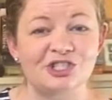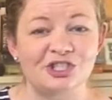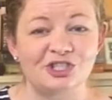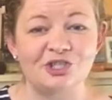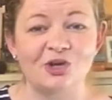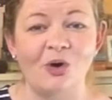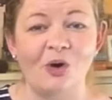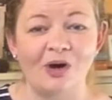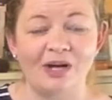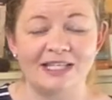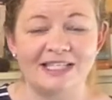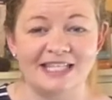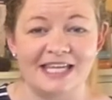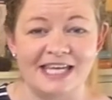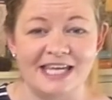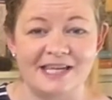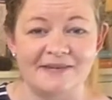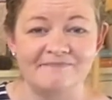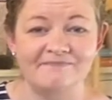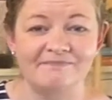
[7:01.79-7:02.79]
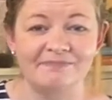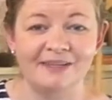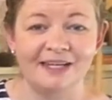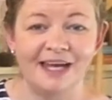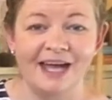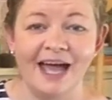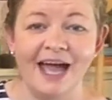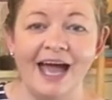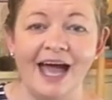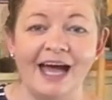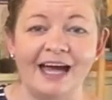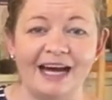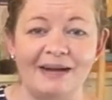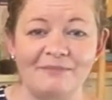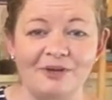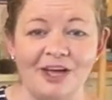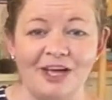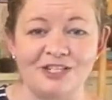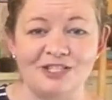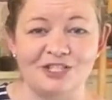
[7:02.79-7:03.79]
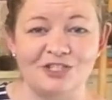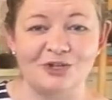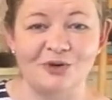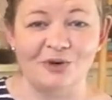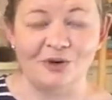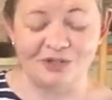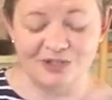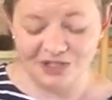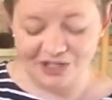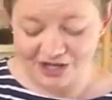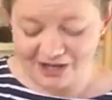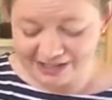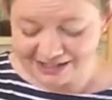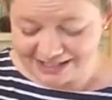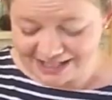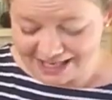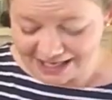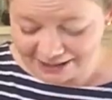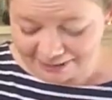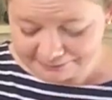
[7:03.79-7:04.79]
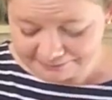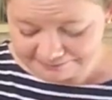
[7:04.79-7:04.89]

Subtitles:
talk to him. And I'm going to talk to God now.